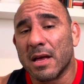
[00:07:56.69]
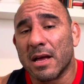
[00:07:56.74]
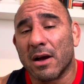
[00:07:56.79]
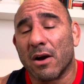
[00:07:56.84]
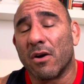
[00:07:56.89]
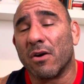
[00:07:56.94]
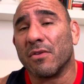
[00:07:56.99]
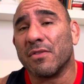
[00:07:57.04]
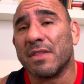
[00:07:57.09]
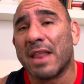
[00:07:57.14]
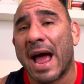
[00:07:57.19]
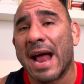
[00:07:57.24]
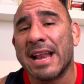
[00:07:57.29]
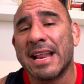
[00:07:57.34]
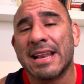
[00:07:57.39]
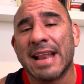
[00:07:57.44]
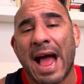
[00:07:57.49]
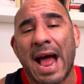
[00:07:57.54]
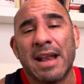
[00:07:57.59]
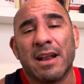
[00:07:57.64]
On
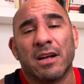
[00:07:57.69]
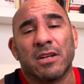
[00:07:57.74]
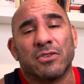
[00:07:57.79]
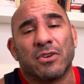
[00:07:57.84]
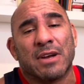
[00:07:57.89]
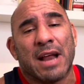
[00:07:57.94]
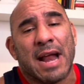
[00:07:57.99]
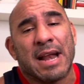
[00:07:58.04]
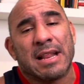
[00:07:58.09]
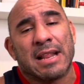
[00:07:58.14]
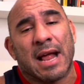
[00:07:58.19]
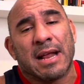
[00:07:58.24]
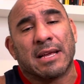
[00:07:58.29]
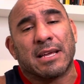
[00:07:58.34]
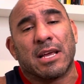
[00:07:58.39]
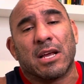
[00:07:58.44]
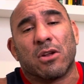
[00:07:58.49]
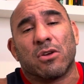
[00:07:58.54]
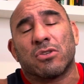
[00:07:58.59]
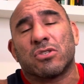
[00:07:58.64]
99, under 99
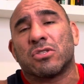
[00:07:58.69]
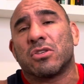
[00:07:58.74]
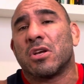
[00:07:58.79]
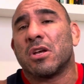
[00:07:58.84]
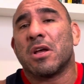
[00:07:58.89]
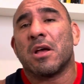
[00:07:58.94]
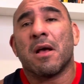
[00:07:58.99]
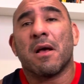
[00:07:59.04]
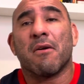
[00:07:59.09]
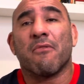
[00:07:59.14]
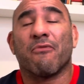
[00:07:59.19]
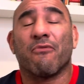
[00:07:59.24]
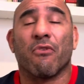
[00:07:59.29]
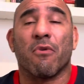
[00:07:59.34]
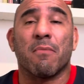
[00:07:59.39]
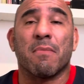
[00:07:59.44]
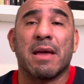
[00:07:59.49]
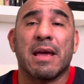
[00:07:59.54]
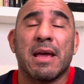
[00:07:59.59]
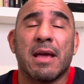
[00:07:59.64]
kilos,
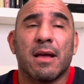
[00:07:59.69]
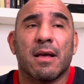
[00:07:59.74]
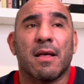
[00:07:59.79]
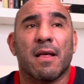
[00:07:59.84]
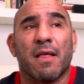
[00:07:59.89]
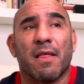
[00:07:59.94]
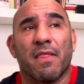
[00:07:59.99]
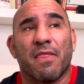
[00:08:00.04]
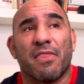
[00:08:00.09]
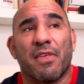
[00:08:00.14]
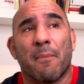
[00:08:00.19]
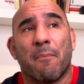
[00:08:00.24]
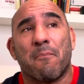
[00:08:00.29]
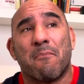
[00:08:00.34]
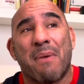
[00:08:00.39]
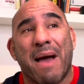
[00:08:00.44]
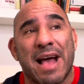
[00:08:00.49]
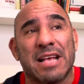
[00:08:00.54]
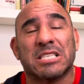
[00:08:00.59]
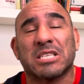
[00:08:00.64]
for me, the
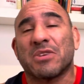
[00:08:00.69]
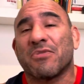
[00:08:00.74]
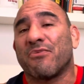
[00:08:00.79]
best